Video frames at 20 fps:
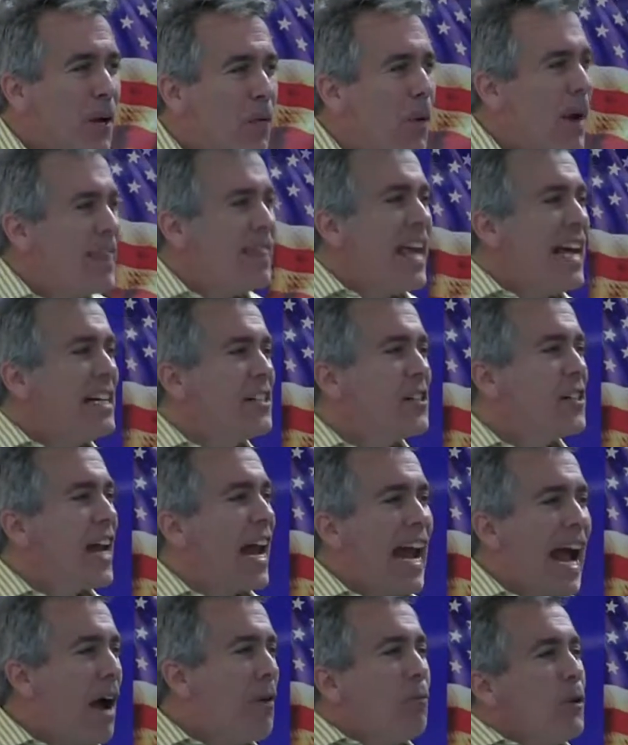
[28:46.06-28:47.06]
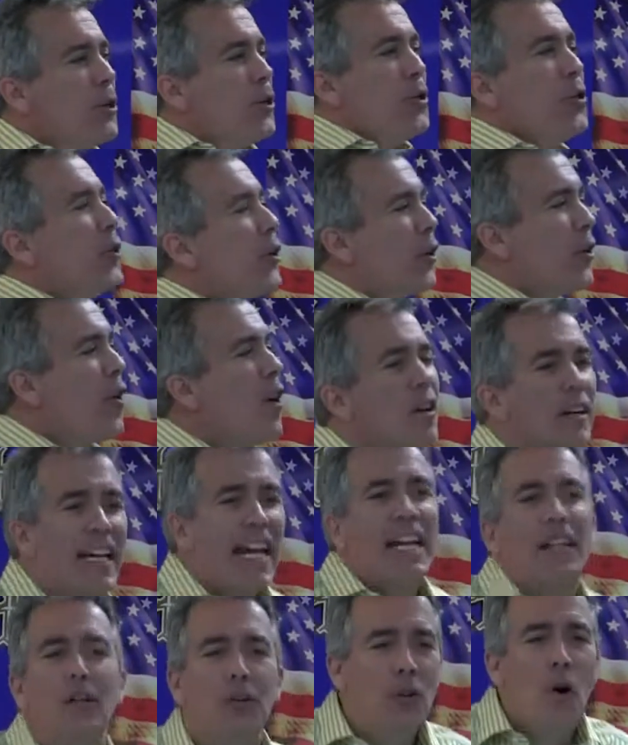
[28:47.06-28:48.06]
when they say, I wish you could all
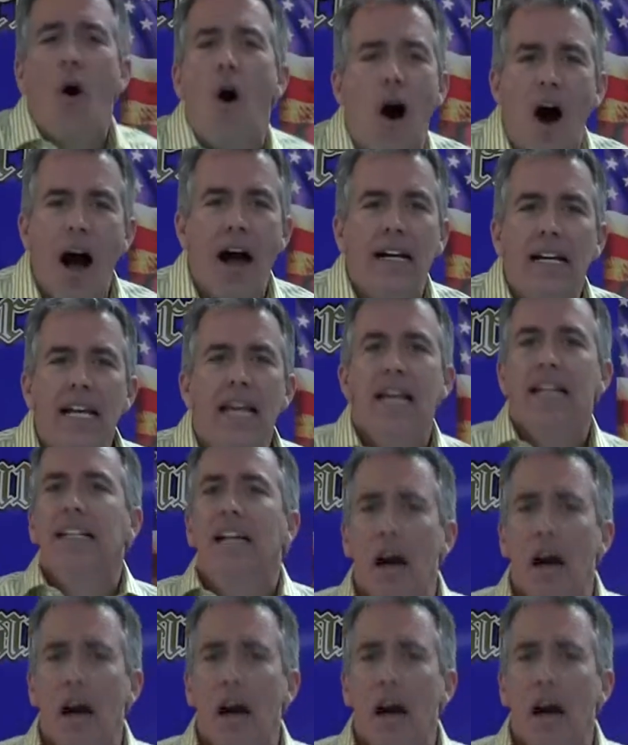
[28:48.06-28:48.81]
get along.